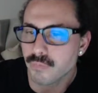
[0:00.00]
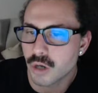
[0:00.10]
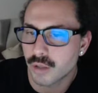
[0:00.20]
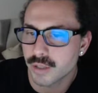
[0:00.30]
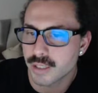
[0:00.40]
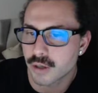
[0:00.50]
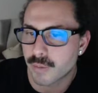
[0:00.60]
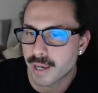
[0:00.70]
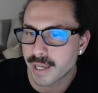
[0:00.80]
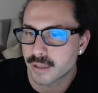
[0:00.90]
On the assault
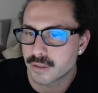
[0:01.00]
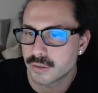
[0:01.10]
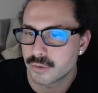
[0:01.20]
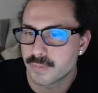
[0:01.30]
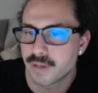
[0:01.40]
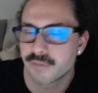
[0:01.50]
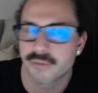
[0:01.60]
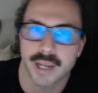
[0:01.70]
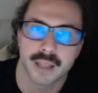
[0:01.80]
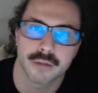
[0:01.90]
bike to spin for
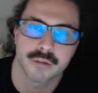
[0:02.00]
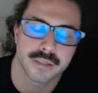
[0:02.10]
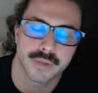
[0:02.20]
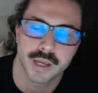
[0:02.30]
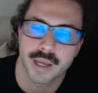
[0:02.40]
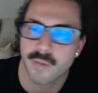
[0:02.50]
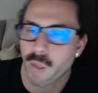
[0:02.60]
calories, okay?